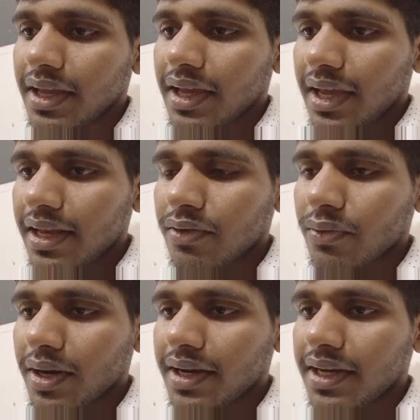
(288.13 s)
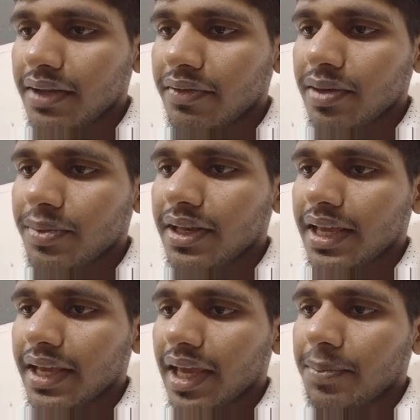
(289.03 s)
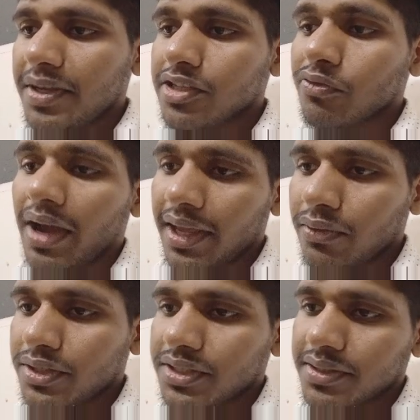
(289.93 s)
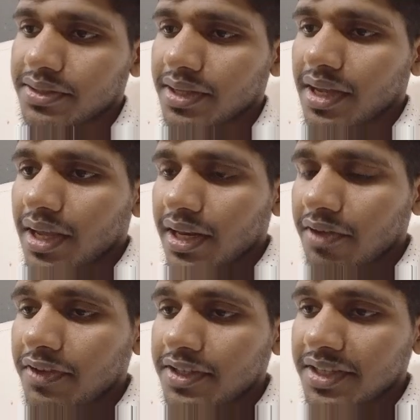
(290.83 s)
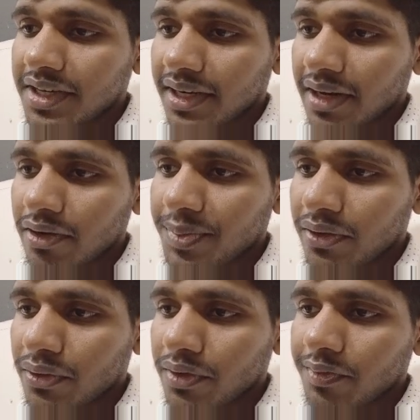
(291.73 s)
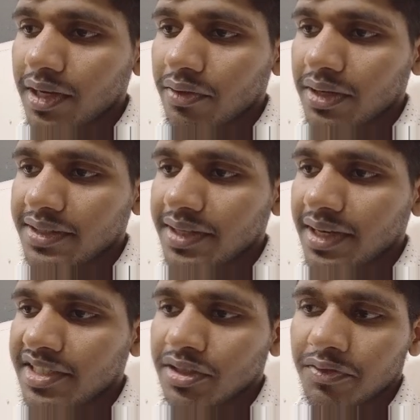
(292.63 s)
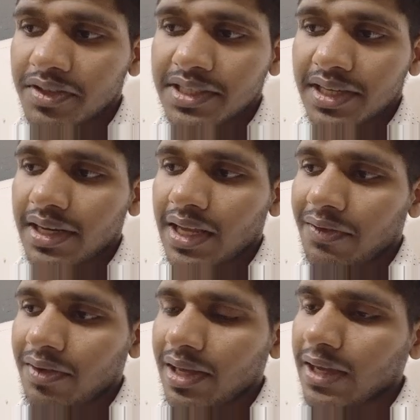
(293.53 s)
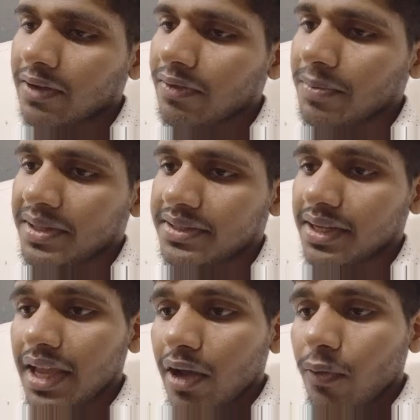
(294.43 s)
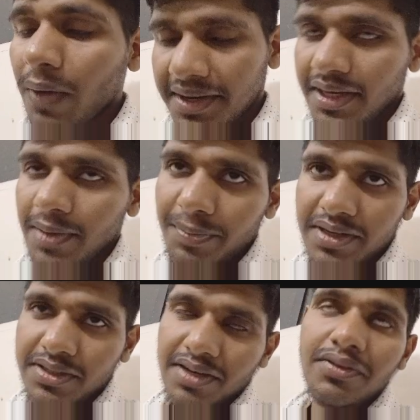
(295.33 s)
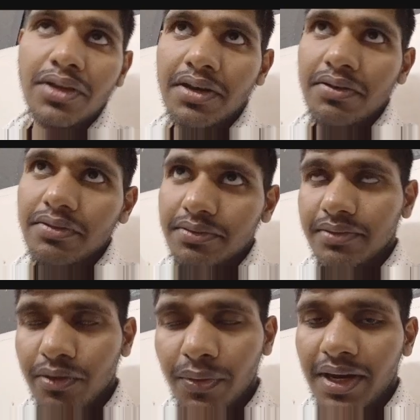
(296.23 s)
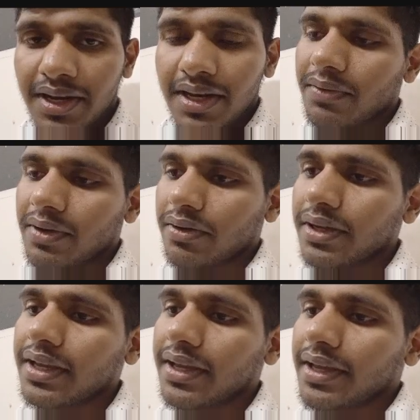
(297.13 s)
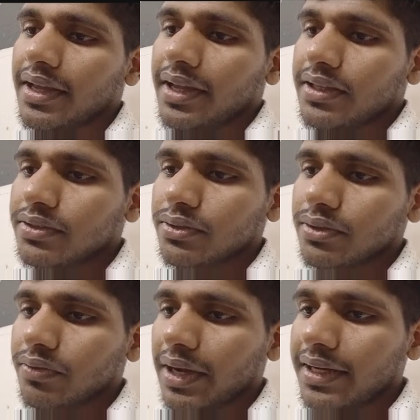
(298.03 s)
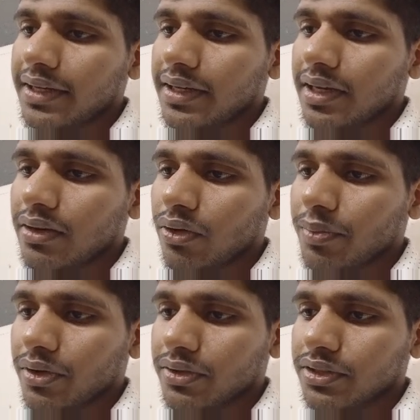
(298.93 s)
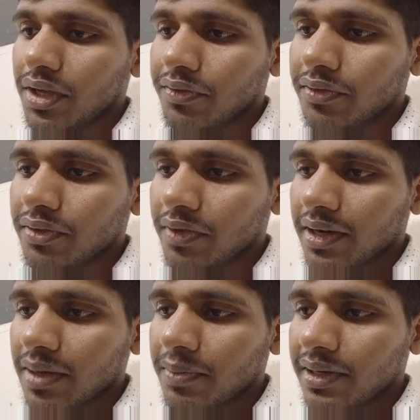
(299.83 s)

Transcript: And query D will be like abyss, Y questions. The fish here cannot be caught without any sophisticated diving equipments. Why did the pressure? We cannot query that one, okay? So why did the law broke? You have to fundamentally